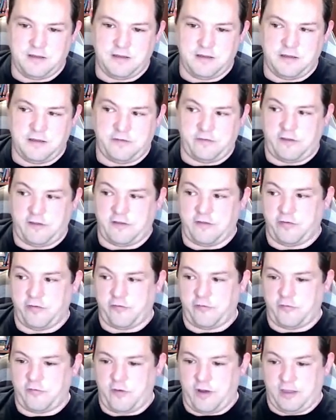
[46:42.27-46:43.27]
It's a
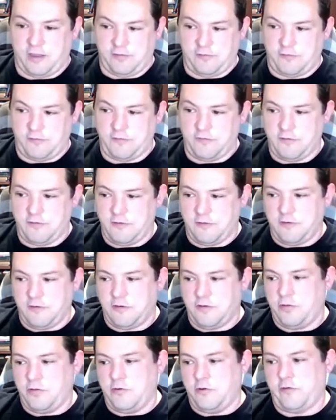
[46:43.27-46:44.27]
constraint.
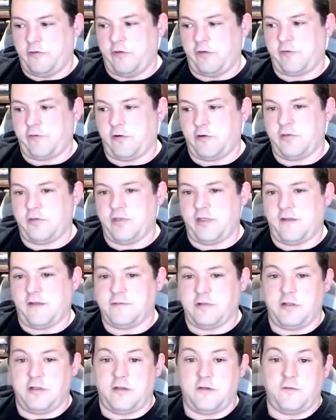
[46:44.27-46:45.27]
There's a certain
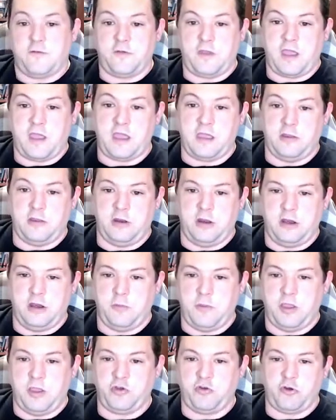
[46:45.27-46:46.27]
level of, hey, you need to
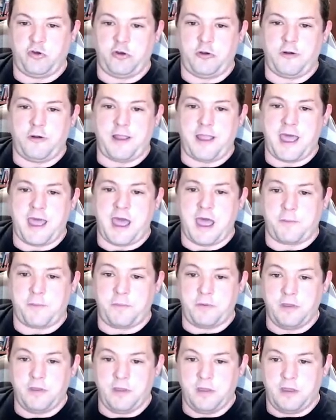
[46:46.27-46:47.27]
make sure your app
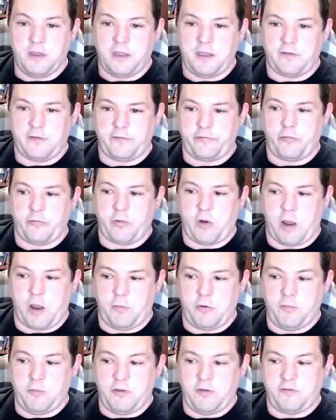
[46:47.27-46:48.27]
has the right
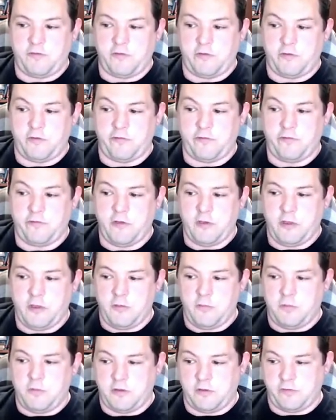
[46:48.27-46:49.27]
permissions
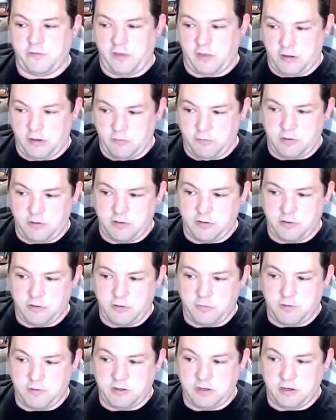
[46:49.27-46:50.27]
because anybody can
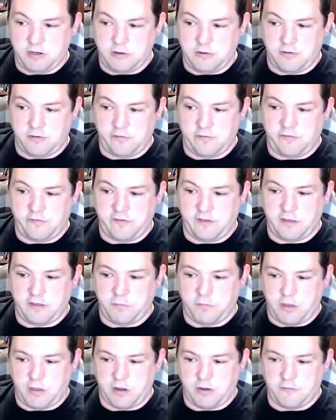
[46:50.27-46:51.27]
come in here and see and
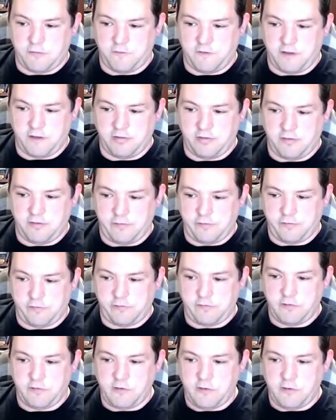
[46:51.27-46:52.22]
modify this.